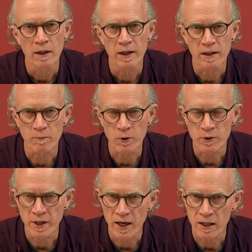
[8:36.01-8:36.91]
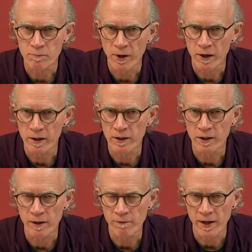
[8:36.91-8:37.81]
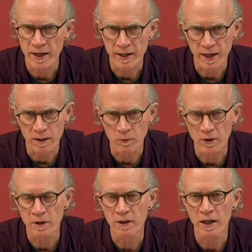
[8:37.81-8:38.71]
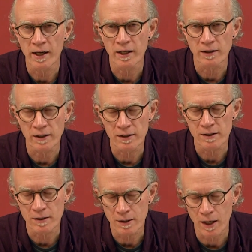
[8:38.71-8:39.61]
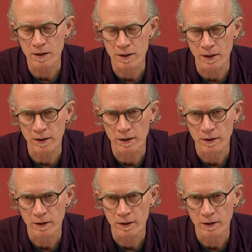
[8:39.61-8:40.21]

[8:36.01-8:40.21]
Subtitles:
and the most yang part of that animal, and it's toxic.